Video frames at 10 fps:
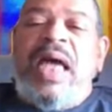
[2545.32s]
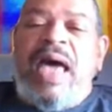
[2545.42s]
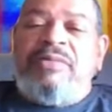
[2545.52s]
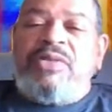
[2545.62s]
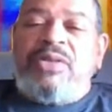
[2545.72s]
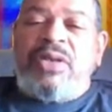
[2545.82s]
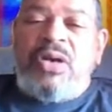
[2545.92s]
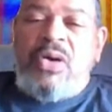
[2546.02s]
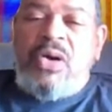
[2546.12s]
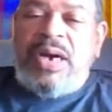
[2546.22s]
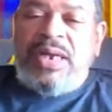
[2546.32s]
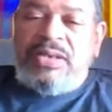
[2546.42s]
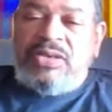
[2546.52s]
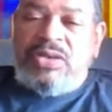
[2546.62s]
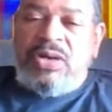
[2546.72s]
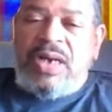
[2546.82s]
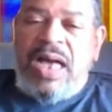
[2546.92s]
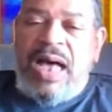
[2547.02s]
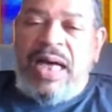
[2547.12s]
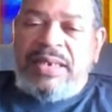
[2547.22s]
After the Lord has, your
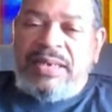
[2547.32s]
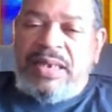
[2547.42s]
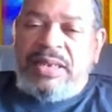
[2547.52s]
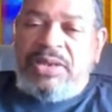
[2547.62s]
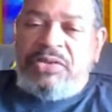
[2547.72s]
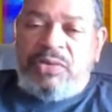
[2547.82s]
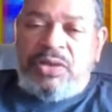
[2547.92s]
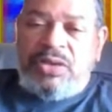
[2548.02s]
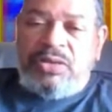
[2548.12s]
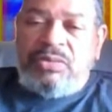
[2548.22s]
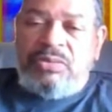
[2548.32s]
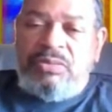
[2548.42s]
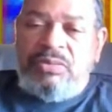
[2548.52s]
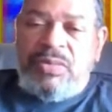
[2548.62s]
God has done this for you,